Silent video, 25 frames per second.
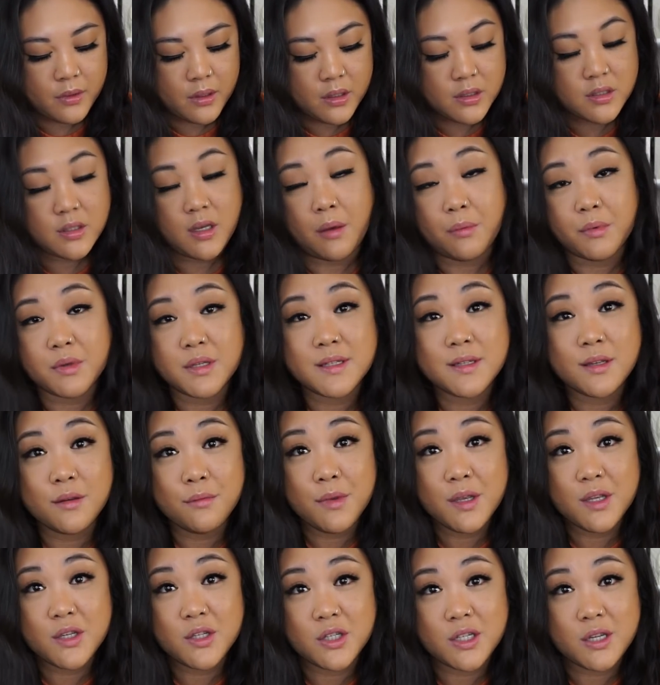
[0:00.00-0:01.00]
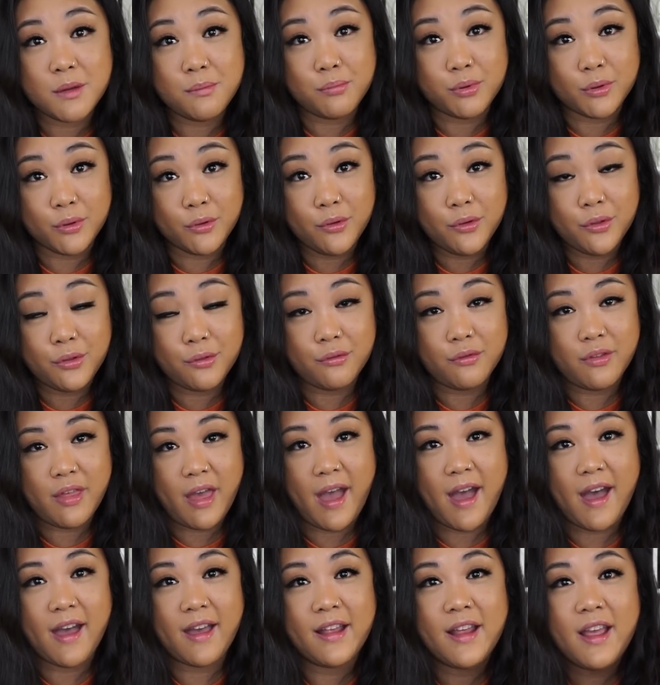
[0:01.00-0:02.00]
So I'm assuming she blew through
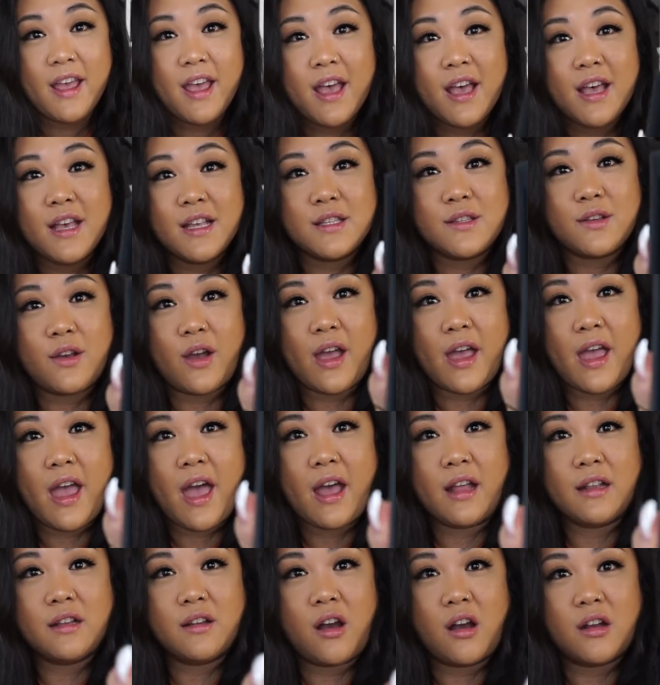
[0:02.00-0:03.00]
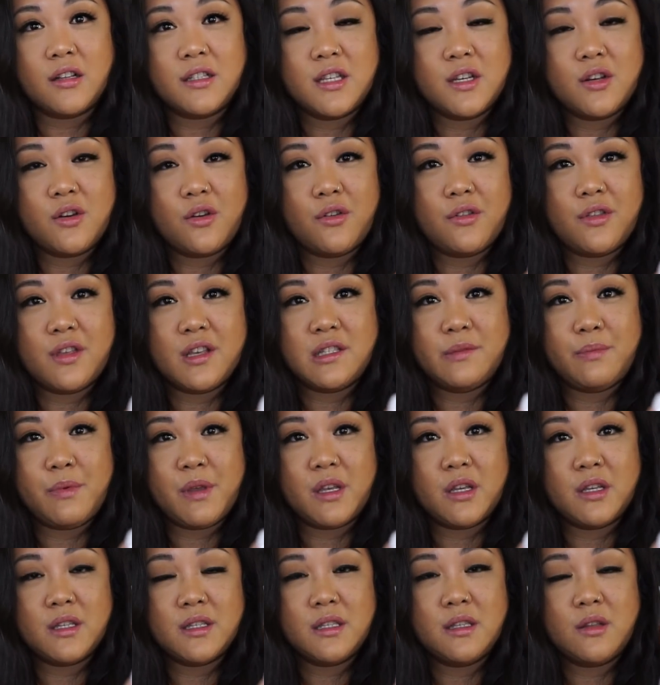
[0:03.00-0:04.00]
that. So I had gotten her this
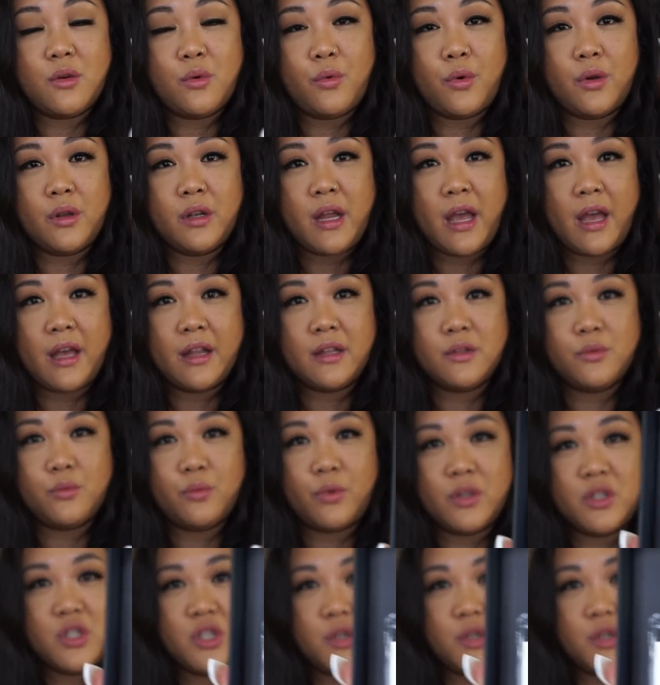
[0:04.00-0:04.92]
because no one had, when